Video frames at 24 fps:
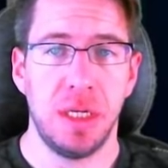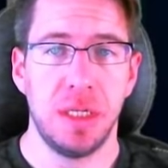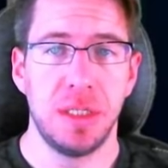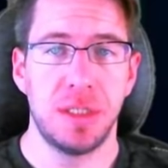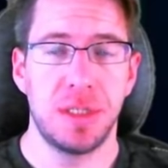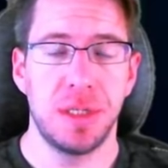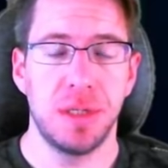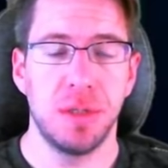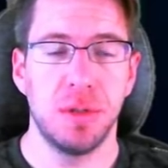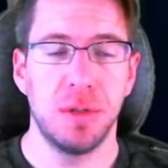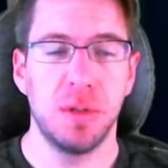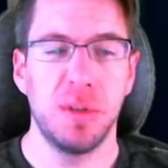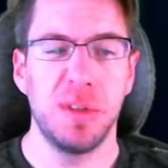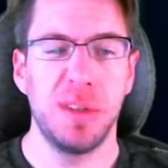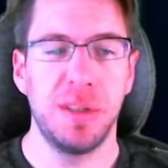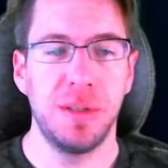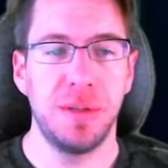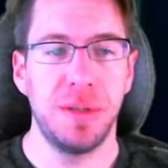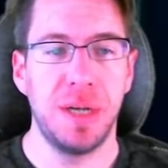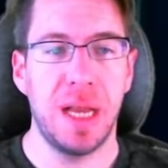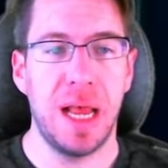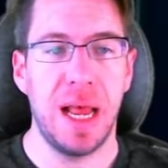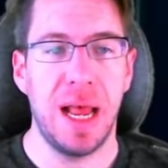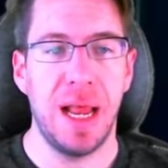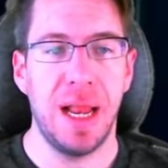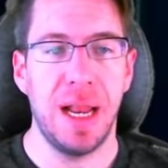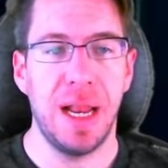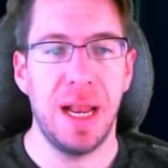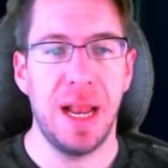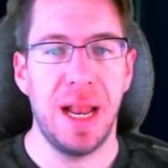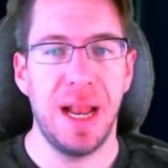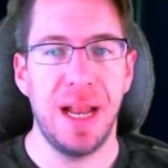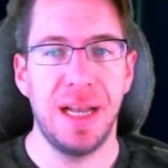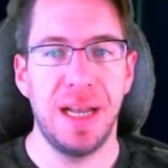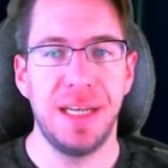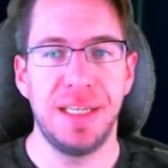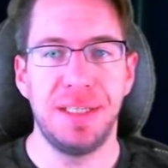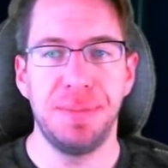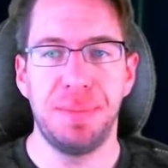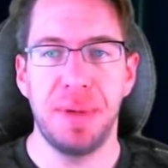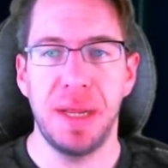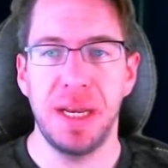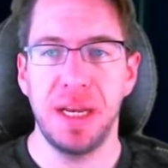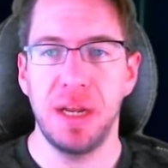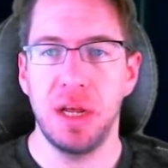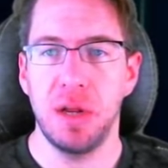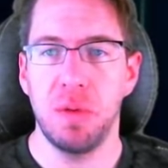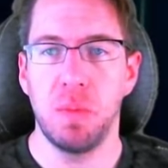So
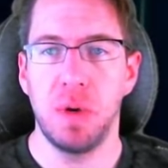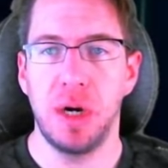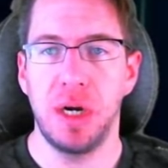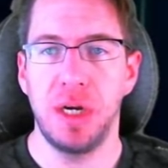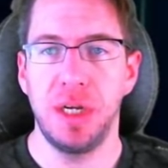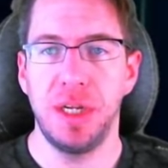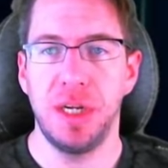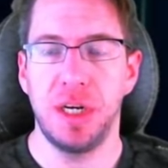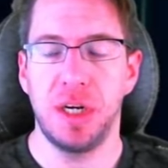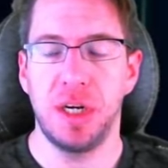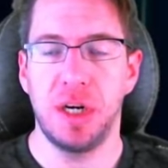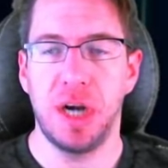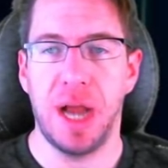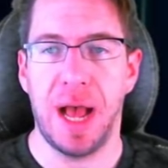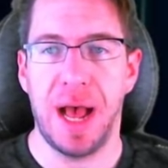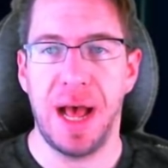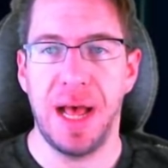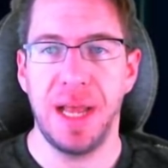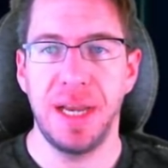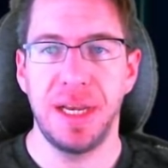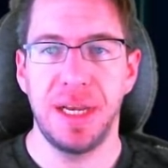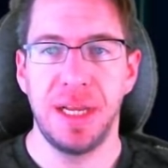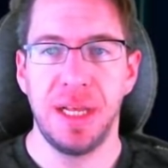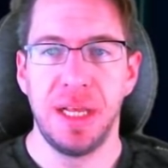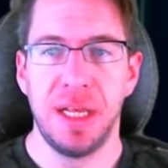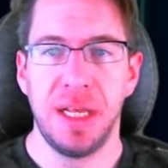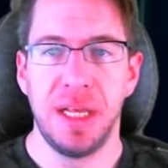depending on where you're at,